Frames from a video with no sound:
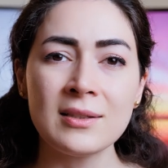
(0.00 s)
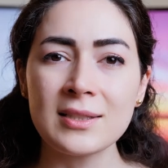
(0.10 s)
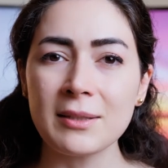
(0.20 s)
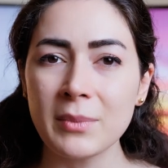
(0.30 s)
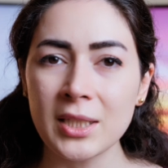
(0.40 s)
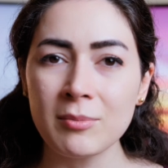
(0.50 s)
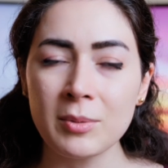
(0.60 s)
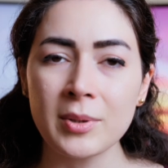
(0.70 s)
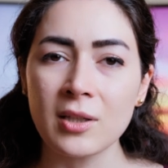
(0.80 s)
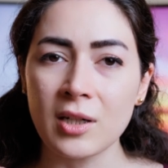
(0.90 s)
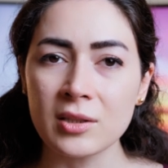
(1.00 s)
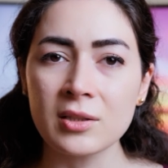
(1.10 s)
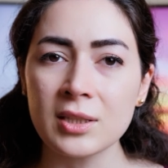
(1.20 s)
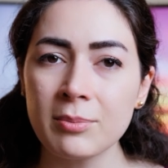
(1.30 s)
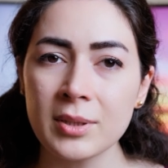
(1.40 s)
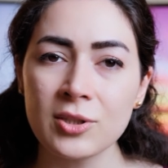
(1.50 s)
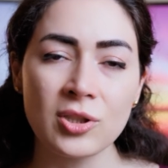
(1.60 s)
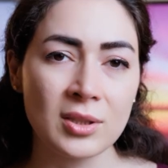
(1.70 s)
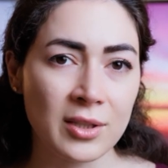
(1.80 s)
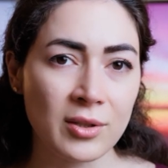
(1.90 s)
that many people are not hip
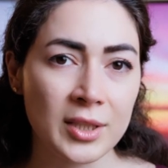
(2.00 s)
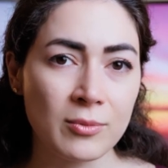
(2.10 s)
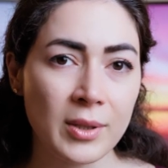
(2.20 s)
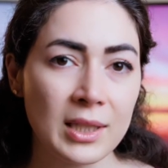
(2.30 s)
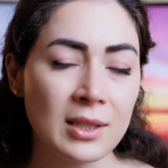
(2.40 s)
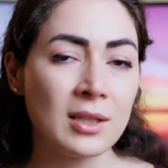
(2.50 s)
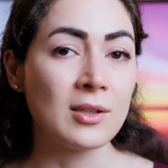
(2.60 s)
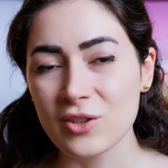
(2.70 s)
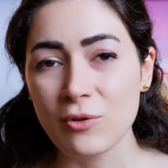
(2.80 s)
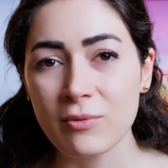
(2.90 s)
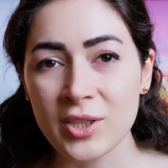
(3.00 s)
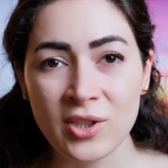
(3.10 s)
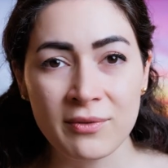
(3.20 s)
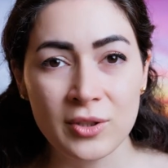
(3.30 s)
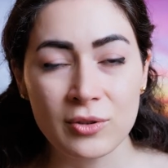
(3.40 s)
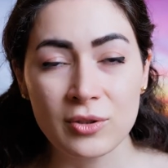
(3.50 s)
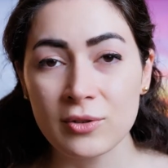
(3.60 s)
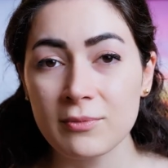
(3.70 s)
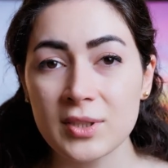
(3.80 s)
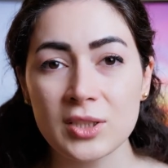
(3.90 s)
hinging the right way. So watch a few
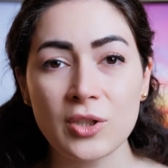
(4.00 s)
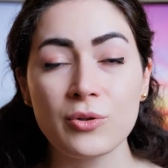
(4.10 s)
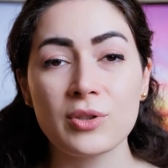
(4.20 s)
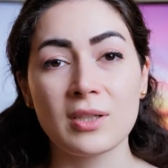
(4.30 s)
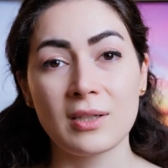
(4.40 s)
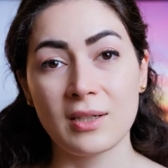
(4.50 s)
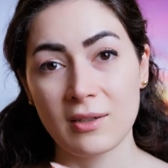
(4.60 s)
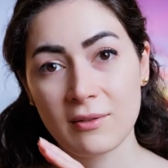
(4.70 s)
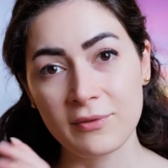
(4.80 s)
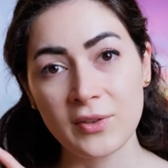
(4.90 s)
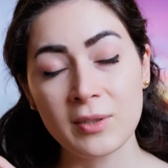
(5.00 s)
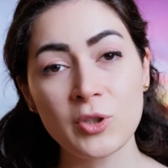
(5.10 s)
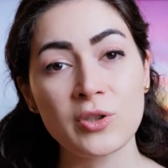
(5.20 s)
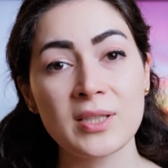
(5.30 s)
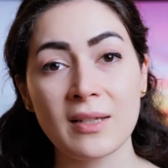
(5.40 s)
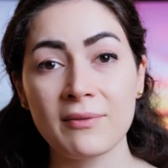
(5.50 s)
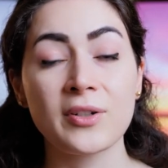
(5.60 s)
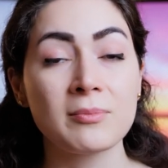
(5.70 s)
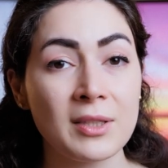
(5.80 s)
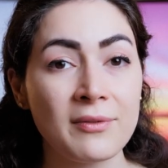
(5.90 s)
YouTube videos, film yourself
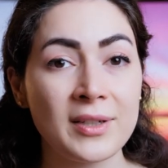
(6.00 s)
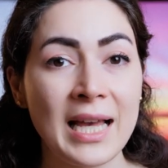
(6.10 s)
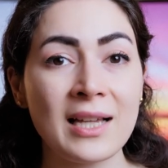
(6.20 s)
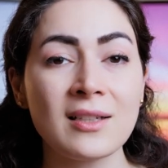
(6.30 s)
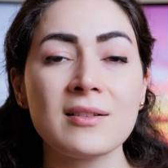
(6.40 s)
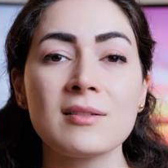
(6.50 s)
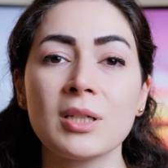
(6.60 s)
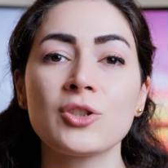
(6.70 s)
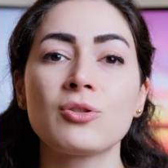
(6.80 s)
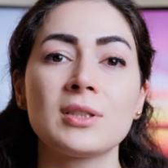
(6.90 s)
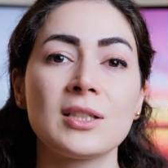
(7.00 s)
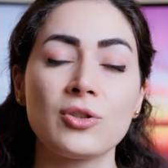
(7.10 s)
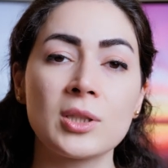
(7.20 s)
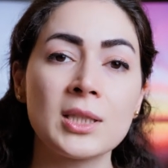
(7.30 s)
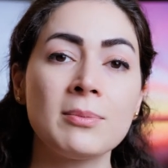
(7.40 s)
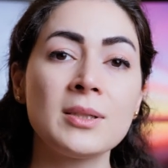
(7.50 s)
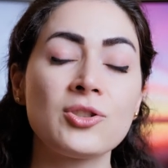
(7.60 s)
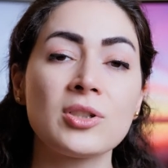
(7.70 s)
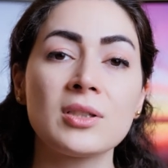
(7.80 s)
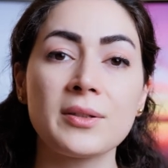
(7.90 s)
from different angles, make sure that you're hip
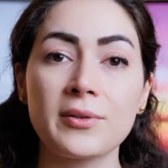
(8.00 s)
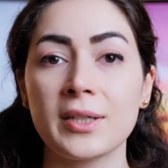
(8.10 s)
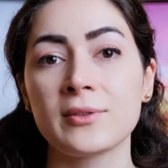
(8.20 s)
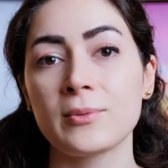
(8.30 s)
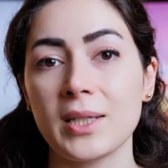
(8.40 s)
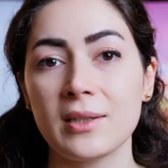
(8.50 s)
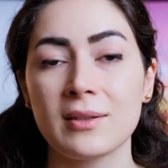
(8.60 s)
hinging the right way.